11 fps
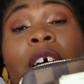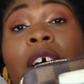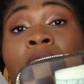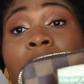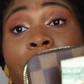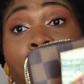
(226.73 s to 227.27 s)

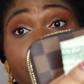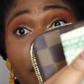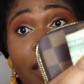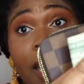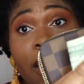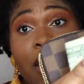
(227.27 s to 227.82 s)
Another thing
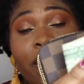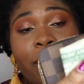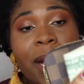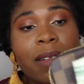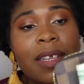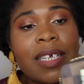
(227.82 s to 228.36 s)
that I love
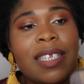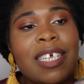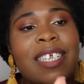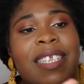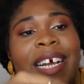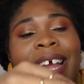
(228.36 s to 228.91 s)
about this
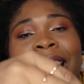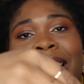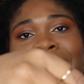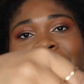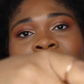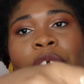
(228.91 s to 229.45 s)
is the
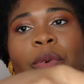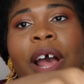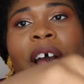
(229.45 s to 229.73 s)
cash, you don't